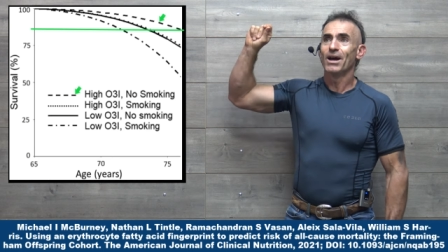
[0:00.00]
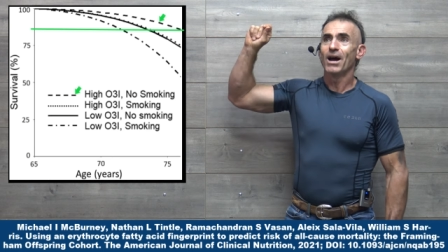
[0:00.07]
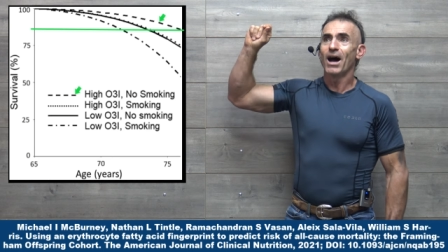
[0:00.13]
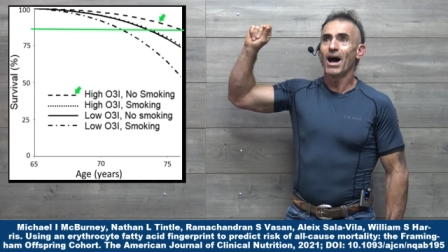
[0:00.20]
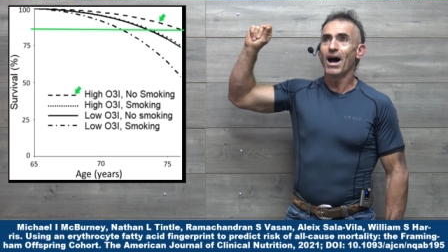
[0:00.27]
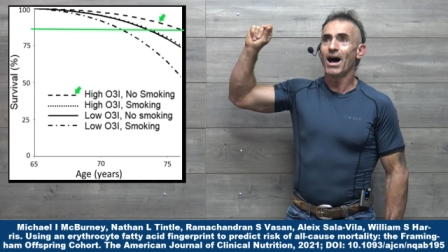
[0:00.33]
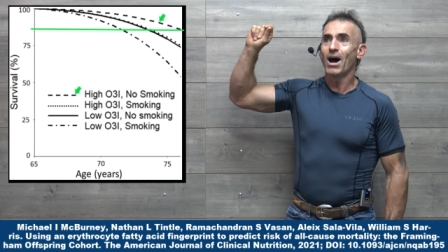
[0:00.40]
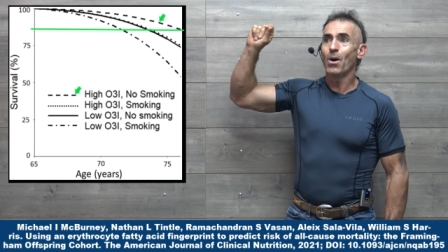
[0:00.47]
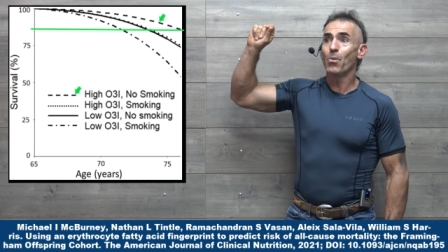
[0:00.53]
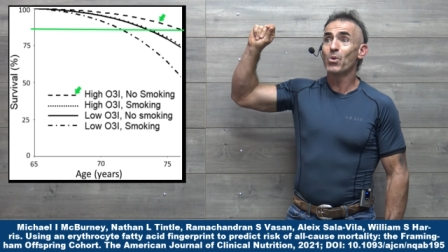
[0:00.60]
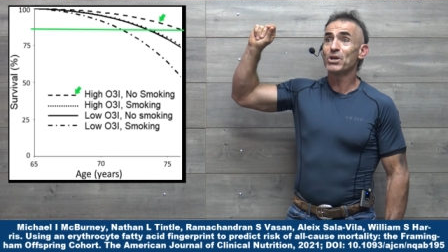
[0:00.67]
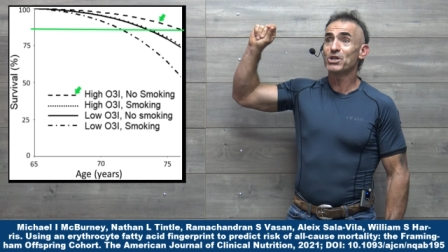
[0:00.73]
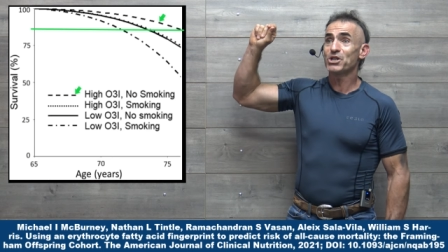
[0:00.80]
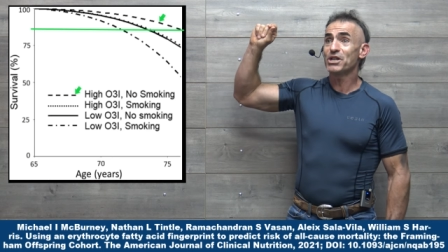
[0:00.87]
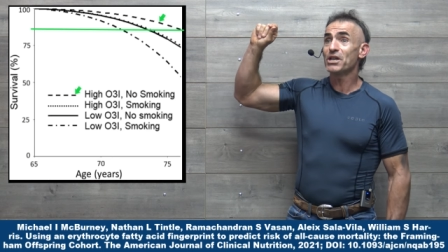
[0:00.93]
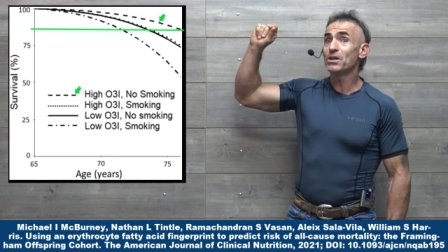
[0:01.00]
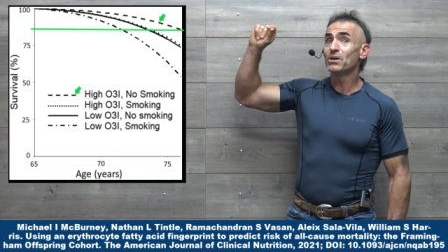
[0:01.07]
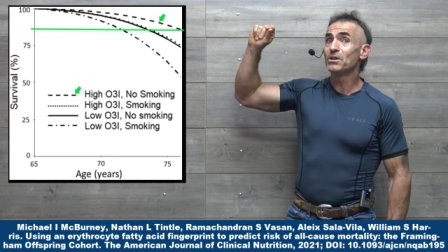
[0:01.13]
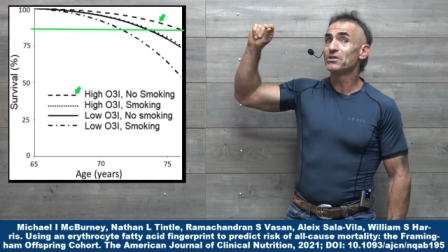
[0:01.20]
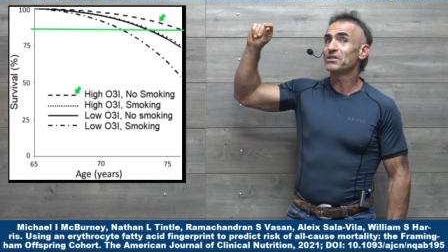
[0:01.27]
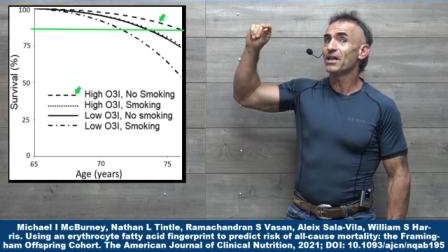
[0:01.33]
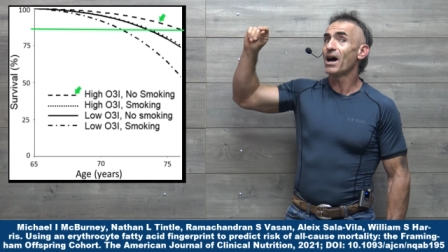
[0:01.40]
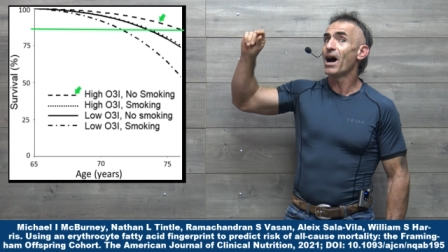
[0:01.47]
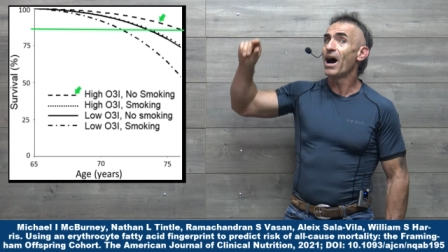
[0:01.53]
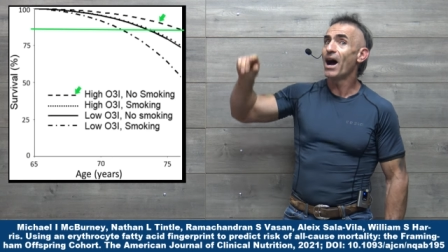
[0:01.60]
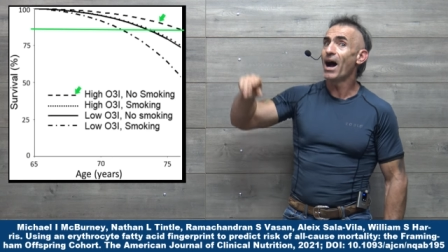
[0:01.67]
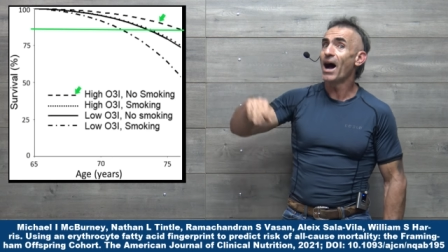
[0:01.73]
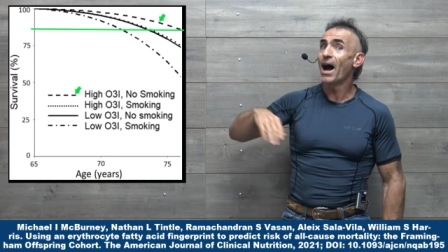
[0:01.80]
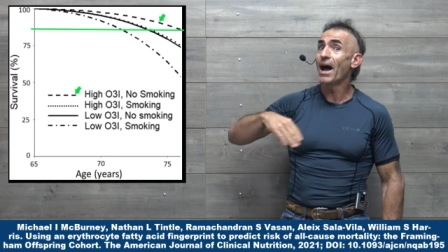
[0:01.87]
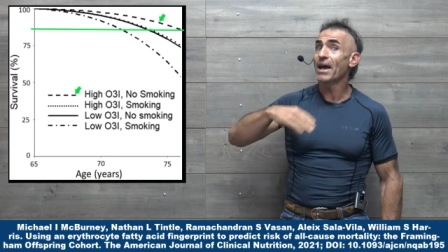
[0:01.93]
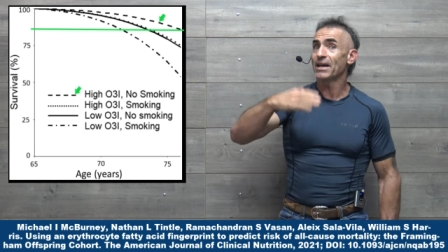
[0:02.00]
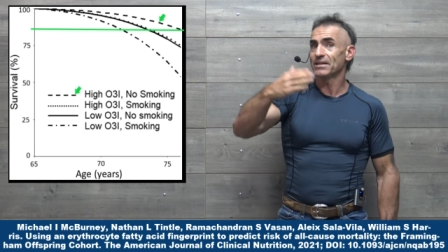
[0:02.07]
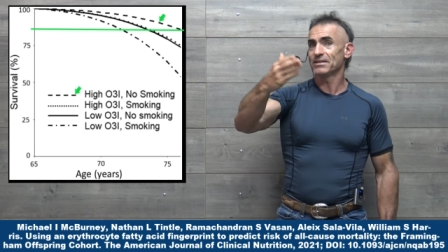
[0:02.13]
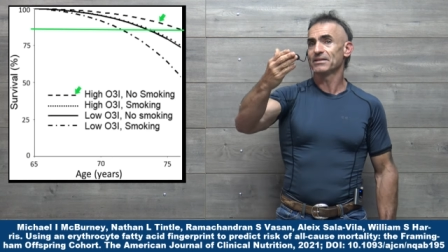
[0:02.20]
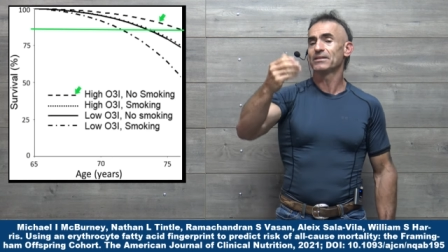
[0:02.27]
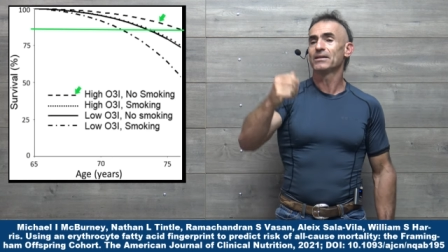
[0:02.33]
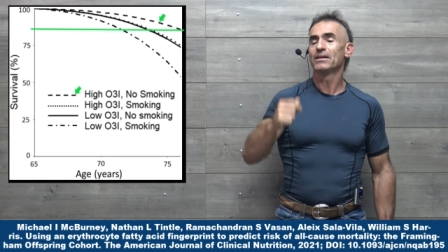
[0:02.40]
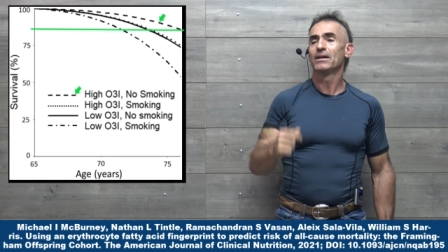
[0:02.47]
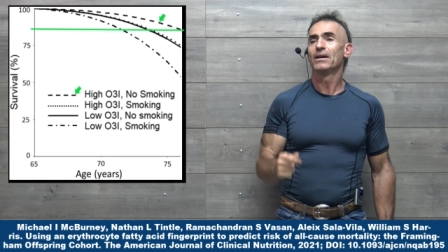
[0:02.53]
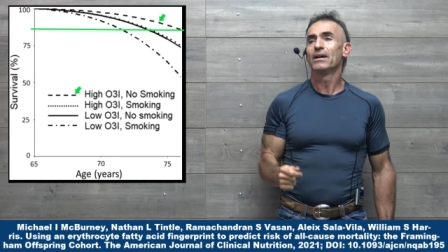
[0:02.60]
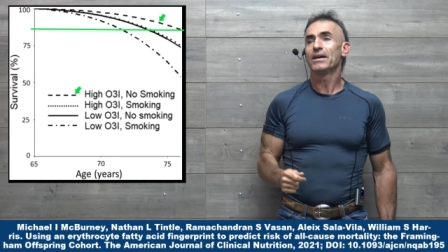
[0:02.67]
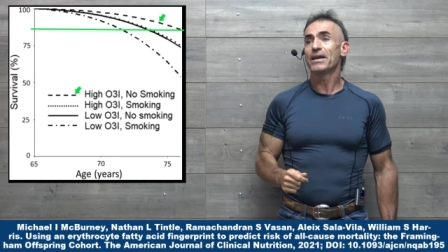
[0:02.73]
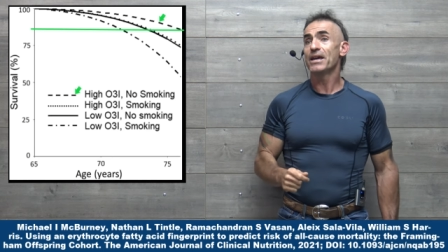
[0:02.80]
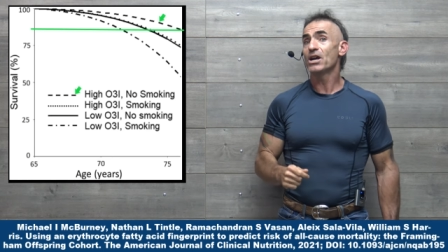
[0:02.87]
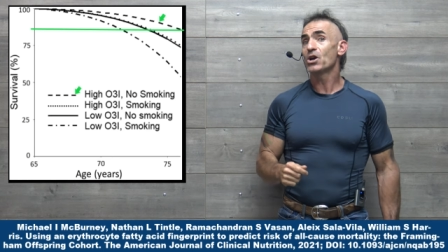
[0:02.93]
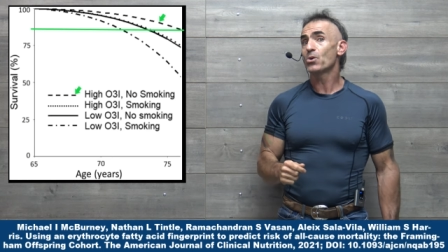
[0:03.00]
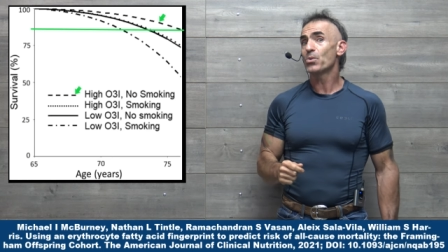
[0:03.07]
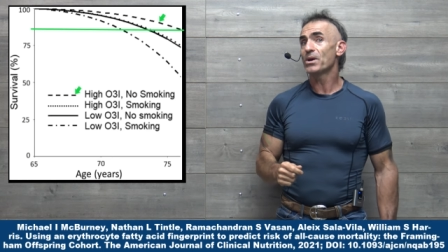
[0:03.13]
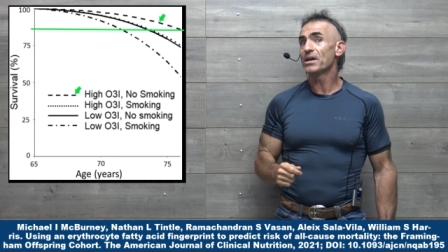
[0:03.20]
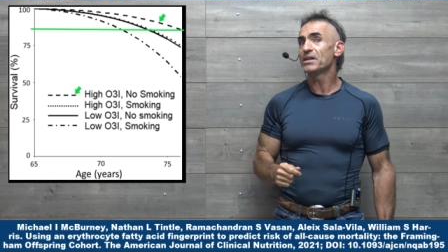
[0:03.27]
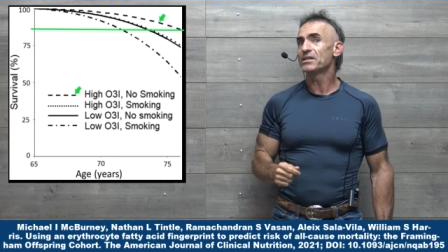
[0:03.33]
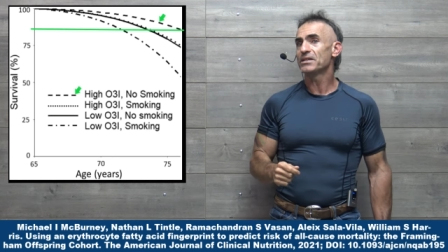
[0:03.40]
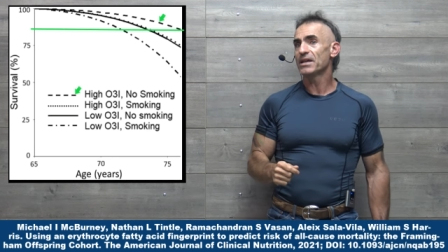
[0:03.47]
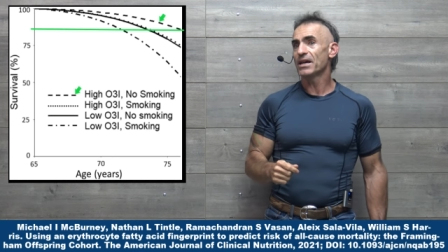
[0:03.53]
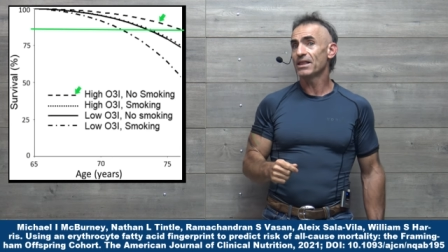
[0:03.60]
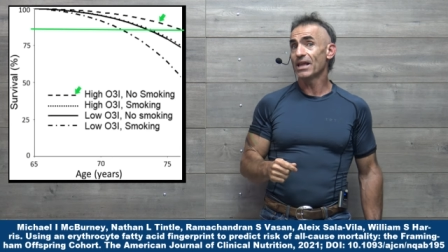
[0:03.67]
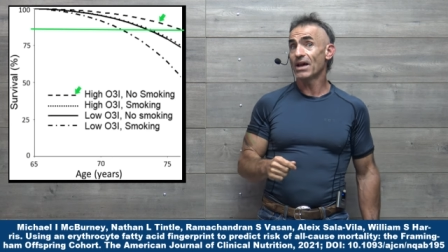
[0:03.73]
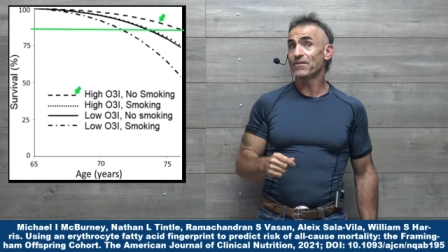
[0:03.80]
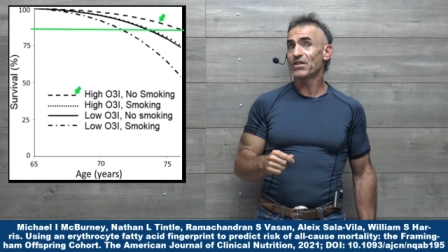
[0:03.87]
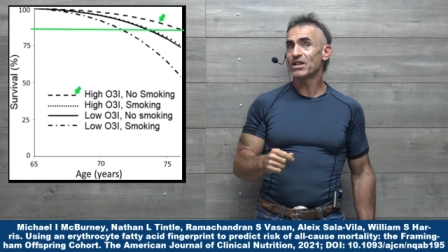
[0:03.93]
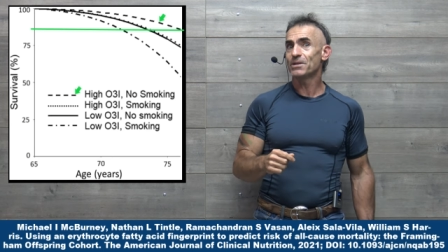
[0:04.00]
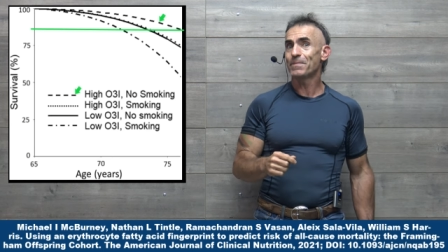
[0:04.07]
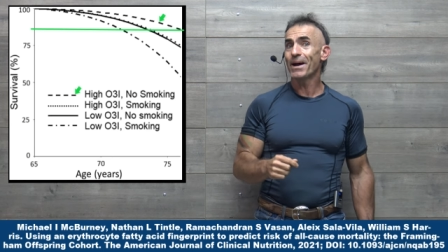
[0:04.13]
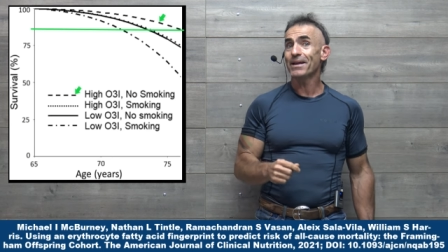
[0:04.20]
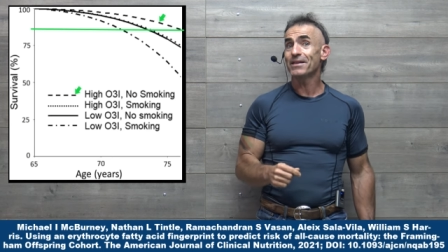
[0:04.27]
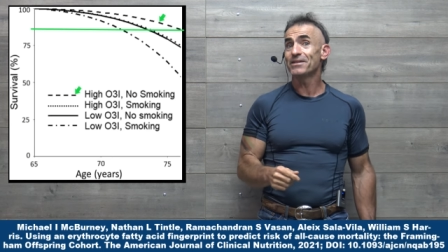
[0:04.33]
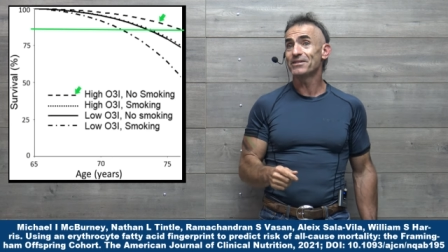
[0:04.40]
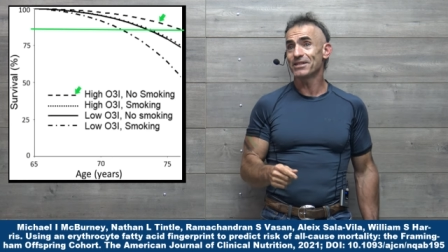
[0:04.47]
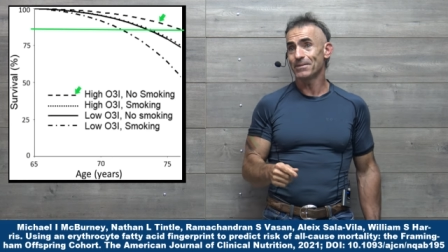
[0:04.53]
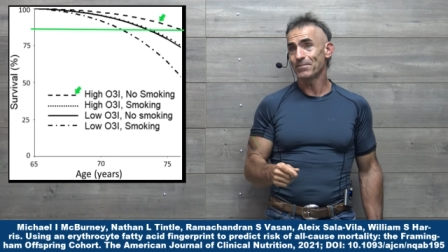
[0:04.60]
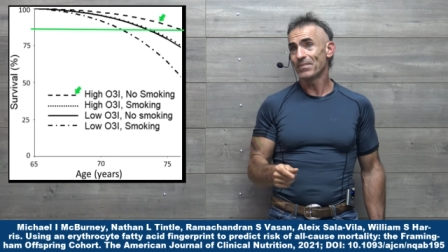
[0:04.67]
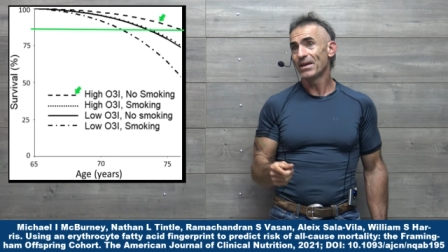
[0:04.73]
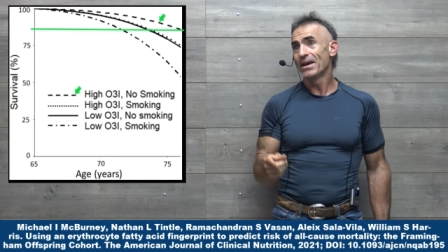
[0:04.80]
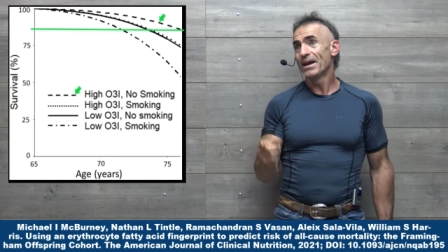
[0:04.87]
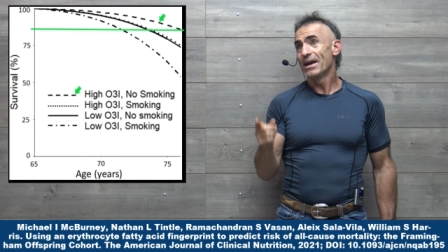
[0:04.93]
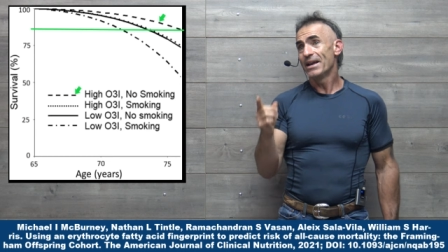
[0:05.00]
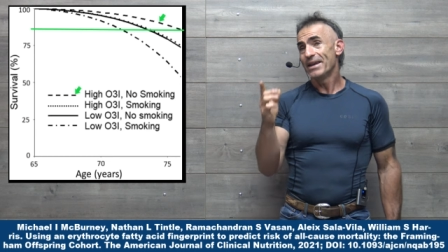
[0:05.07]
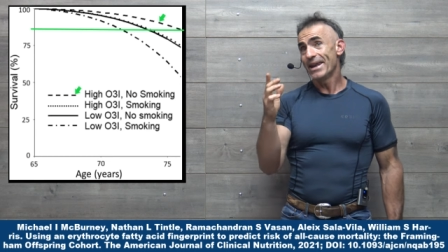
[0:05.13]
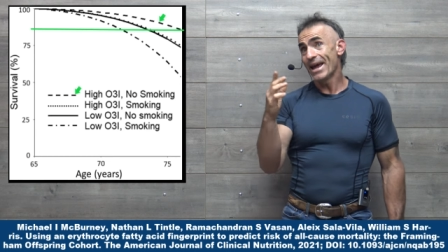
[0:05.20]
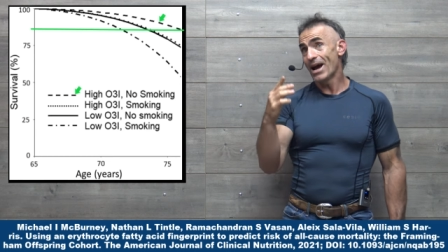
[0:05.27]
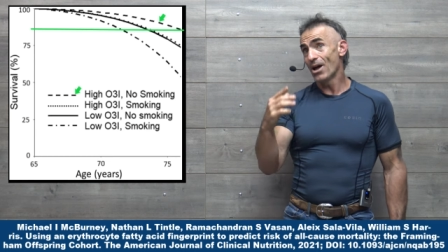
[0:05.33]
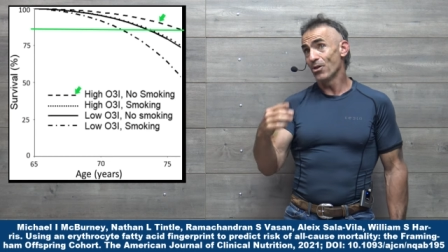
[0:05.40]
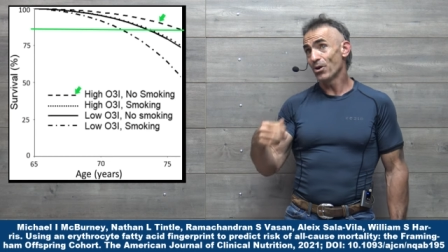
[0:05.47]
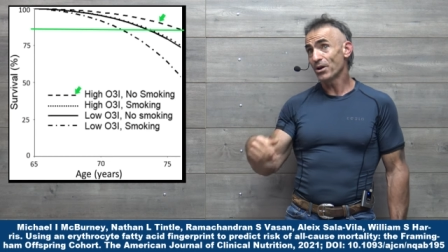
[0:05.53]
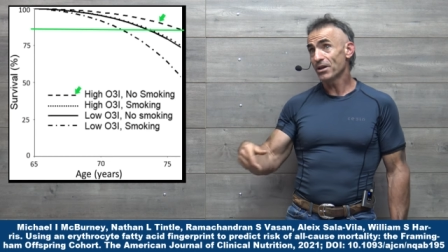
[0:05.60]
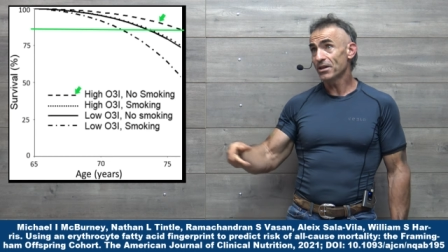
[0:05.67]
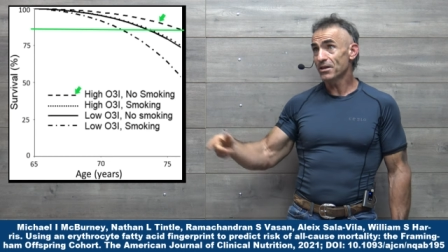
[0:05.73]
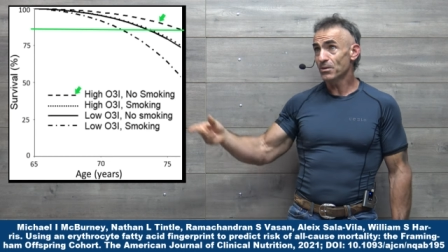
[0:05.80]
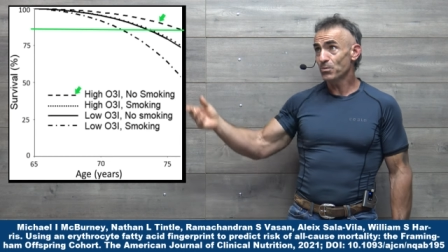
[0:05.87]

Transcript: uh, which yields the highest increase in life expectancy. Now, look at